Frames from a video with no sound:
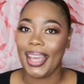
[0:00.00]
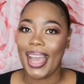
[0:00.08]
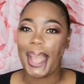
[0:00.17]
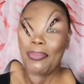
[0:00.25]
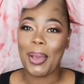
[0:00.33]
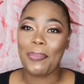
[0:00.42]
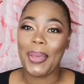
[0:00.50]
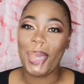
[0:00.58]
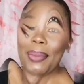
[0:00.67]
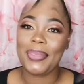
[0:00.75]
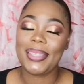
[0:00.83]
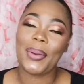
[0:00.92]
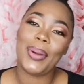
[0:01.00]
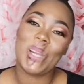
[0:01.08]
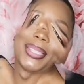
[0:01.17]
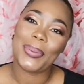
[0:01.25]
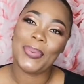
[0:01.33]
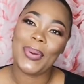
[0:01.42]
Hi my peeps,
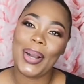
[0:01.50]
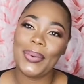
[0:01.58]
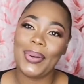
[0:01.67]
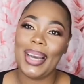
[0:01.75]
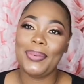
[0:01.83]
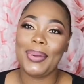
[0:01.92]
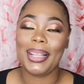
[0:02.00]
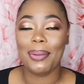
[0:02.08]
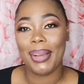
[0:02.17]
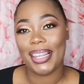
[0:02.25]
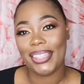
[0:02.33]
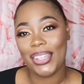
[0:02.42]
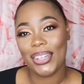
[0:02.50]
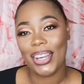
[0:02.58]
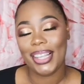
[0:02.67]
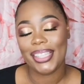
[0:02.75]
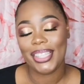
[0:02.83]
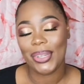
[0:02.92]
what's up, wagwan? Welcome back to your
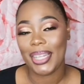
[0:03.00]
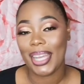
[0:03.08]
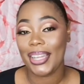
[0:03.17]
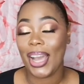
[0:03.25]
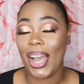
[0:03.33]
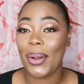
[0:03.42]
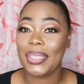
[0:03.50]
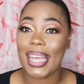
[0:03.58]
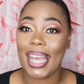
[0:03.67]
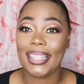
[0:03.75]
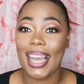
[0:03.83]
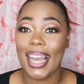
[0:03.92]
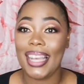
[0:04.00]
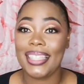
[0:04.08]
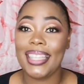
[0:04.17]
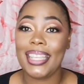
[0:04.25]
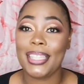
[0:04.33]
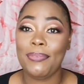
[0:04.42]
girl Tiana in the house. And
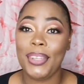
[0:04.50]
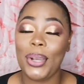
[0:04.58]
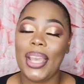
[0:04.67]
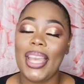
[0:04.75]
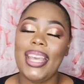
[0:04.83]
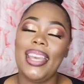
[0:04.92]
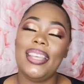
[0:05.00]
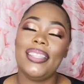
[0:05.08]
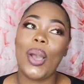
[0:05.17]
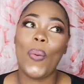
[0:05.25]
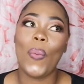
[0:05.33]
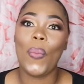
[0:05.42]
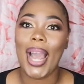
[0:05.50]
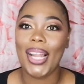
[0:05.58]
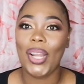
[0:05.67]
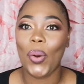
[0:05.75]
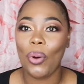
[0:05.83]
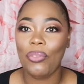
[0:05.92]
guys, this video is
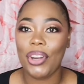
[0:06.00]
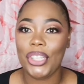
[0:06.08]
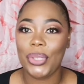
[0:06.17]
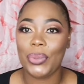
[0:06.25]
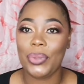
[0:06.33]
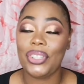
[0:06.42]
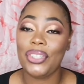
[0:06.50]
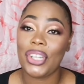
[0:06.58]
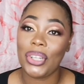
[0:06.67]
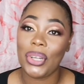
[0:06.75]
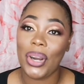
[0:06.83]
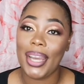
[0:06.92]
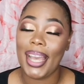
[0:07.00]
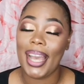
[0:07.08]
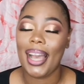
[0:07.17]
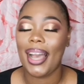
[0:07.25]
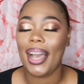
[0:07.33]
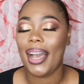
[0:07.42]
well overdue. Shanoy,
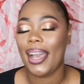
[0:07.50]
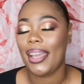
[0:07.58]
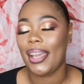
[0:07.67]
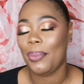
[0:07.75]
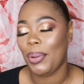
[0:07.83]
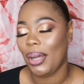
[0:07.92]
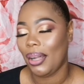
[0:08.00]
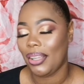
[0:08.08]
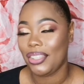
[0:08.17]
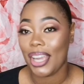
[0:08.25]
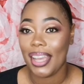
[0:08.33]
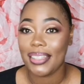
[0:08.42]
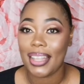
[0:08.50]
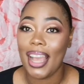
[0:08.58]
I apologize.